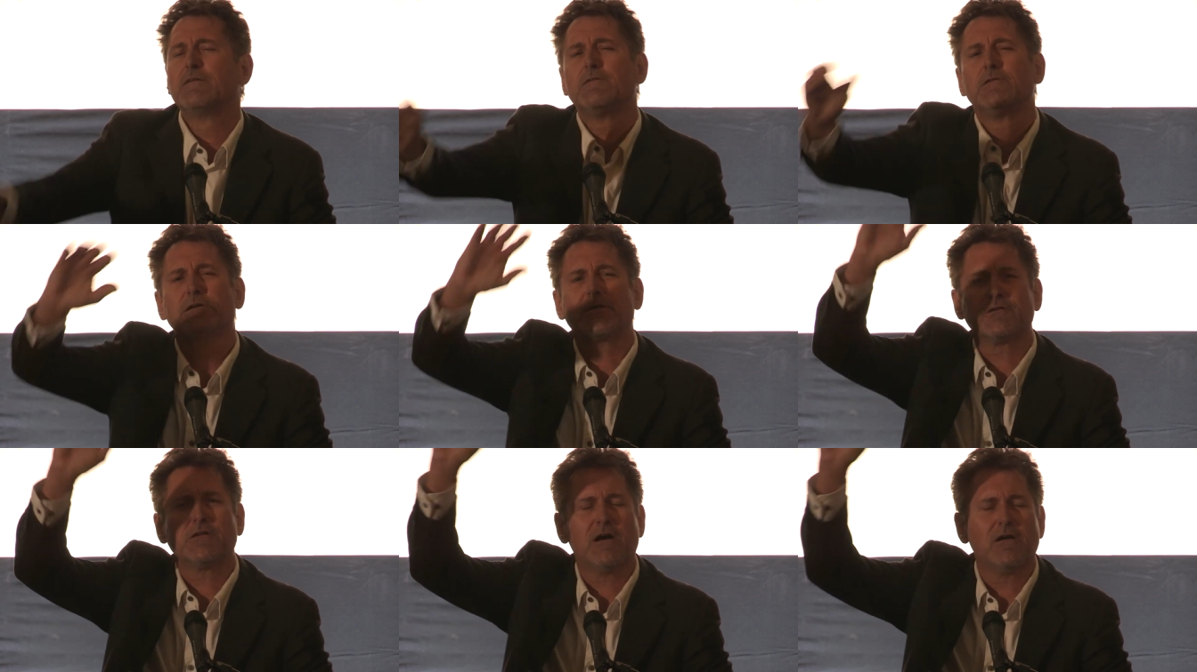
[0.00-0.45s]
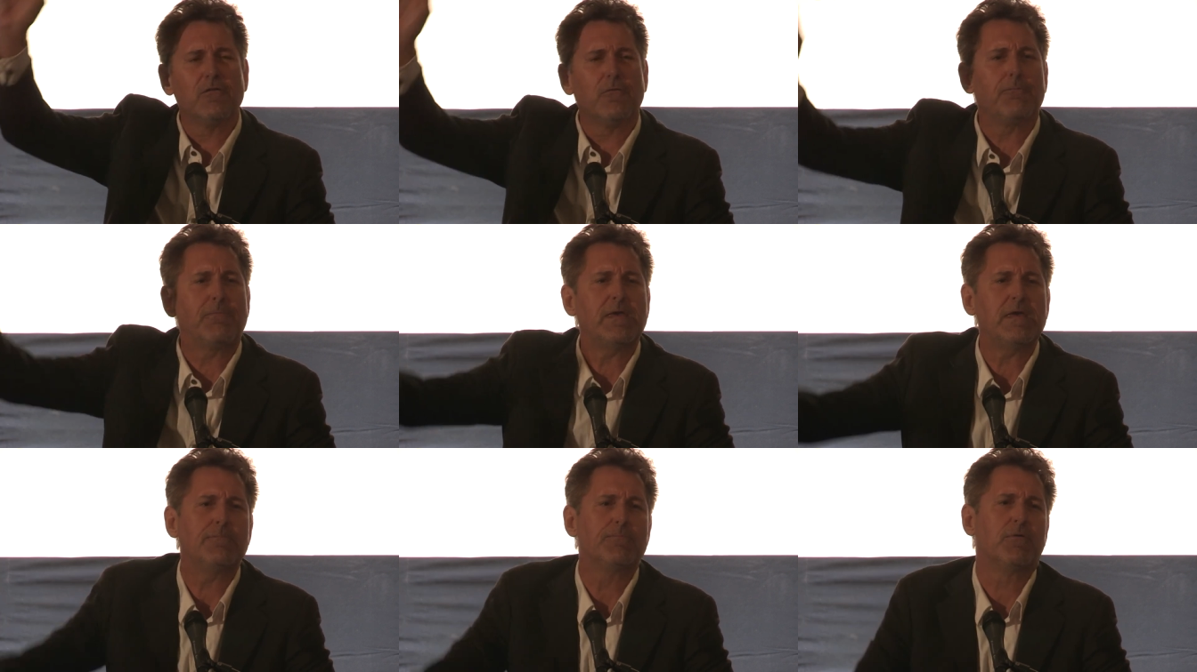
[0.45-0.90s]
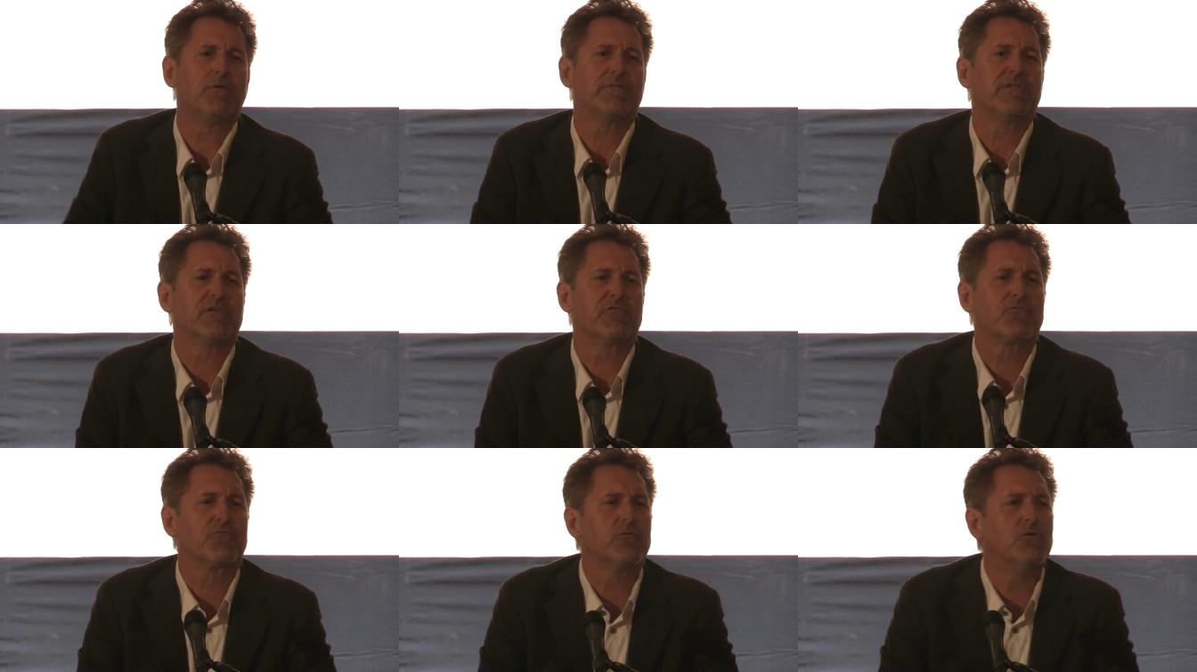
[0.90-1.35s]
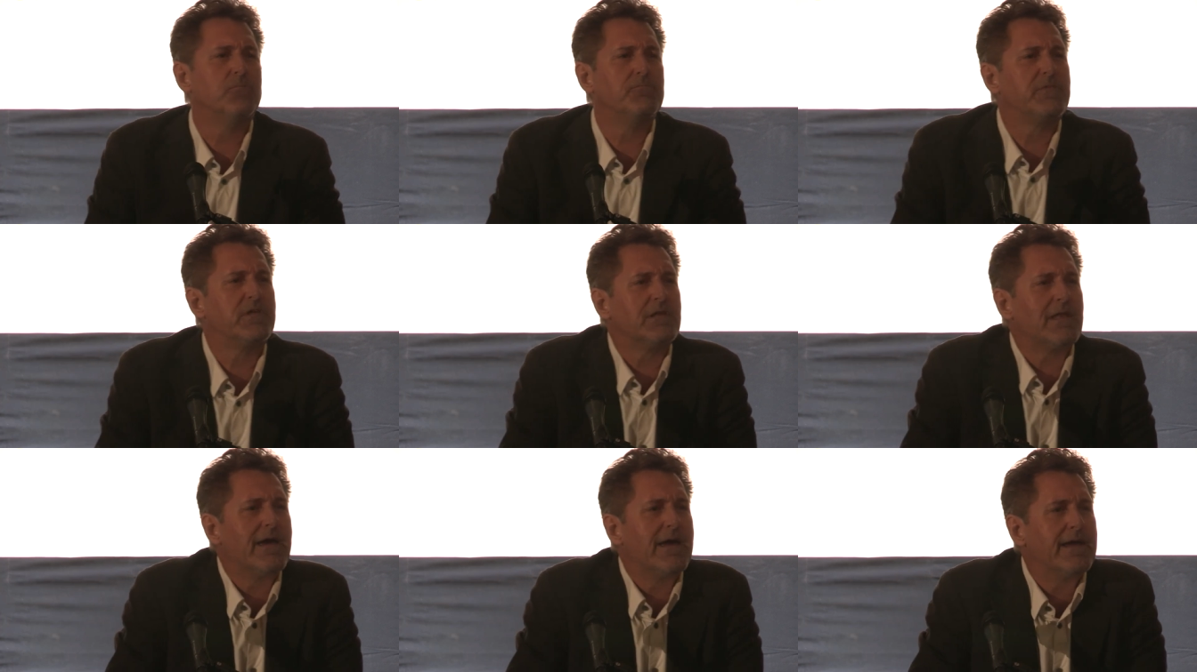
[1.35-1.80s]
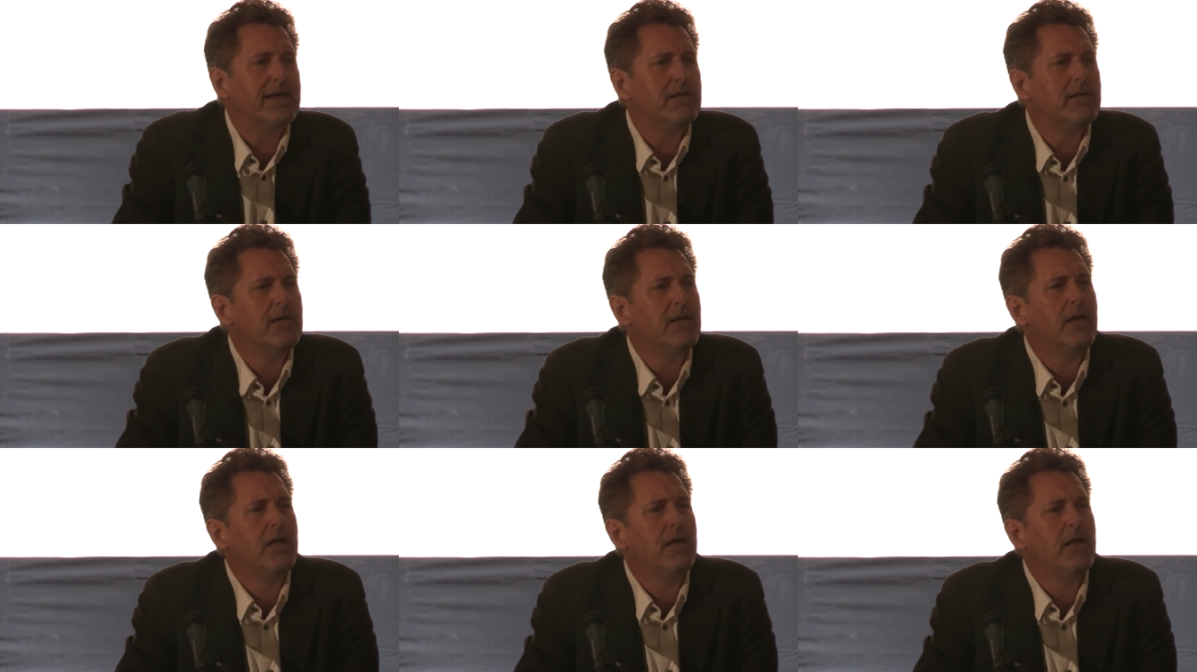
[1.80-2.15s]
Look at all the people in this room tonight.